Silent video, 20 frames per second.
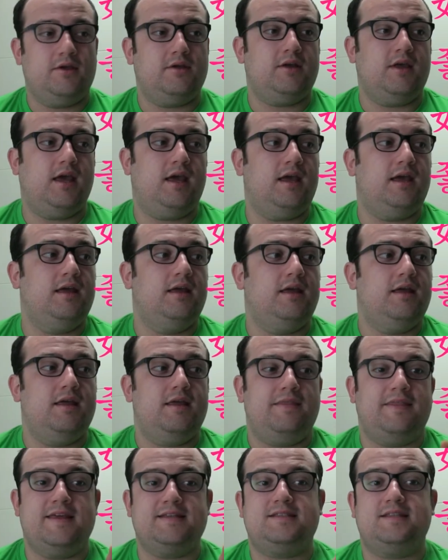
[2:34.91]
Okay,
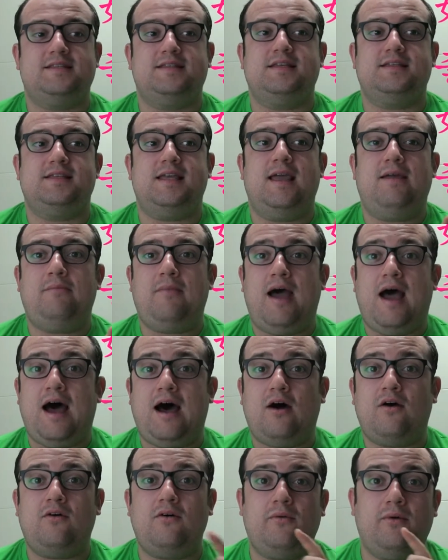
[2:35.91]
this is the same
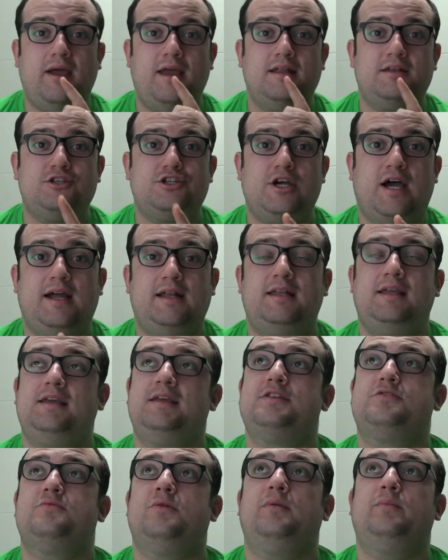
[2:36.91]
hao in
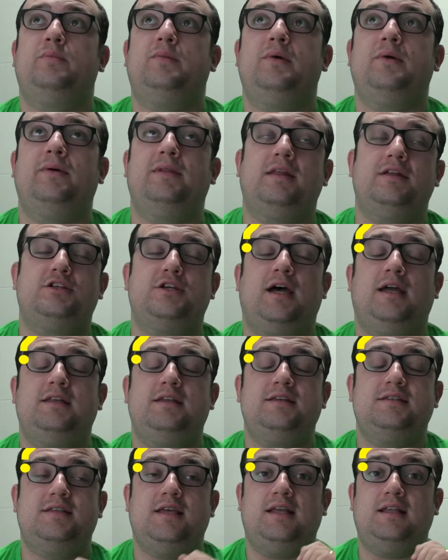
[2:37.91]
Chinese. When the
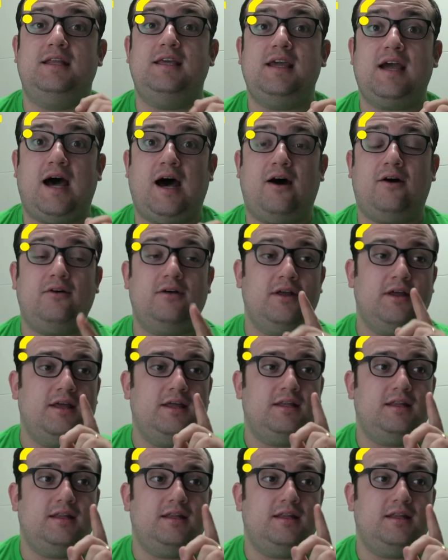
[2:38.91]
Chinese say ni hao,